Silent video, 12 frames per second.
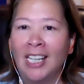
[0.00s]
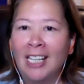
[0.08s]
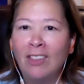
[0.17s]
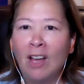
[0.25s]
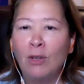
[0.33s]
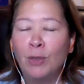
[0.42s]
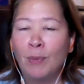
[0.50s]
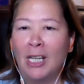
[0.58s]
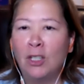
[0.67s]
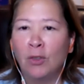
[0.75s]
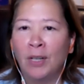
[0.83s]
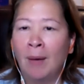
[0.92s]
That was my
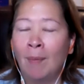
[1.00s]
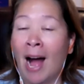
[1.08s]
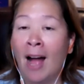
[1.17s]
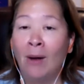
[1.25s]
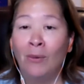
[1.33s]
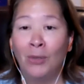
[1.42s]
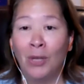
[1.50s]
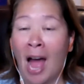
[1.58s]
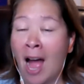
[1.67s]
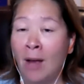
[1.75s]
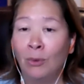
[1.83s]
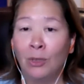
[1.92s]
dream. I was I
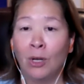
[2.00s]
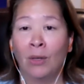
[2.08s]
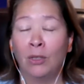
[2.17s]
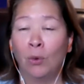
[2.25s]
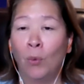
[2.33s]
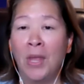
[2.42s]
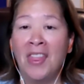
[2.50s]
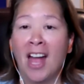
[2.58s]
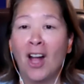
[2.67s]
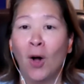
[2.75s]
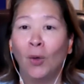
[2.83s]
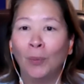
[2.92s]
was going to win that
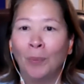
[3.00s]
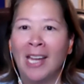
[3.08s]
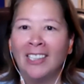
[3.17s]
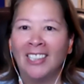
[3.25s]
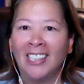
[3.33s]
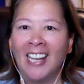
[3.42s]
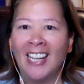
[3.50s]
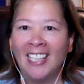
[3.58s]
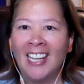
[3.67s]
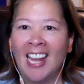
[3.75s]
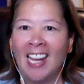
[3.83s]
gold medal in 88.